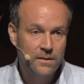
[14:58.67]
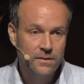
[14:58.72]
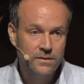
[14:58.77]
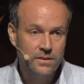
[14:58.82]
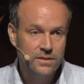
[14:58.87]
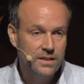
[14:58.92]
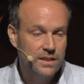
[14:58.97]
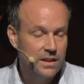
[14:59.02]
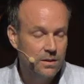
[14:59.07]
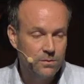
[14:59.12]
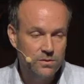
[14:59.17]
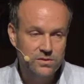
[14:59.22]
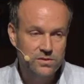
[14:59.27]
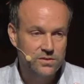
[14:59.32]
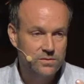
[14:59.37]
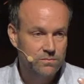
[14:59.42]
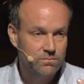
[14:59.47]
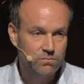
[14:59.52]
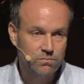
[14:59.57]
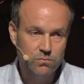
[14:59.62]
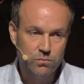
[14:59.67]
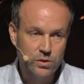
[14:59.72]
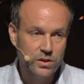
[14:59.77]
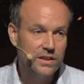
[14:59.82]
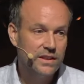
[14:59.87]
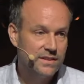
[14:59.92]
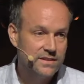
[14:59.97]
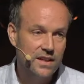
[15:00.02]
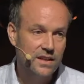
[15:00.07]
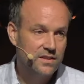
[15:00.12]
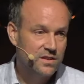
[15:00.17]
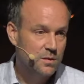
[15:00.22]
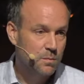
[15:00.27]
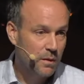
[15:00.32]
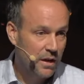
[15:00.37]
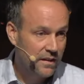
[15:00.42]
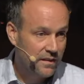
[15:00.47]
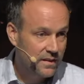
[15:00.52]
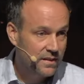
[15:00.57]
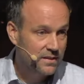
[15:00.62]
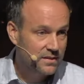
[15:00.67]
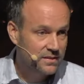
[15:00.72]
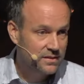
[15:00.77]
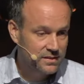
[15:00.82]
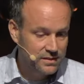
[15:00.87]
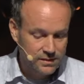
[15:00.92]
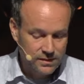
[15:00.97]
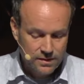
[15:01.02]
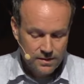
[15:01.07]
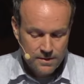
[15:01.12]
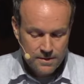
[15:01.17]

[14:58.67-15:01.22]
The king was really touched by this,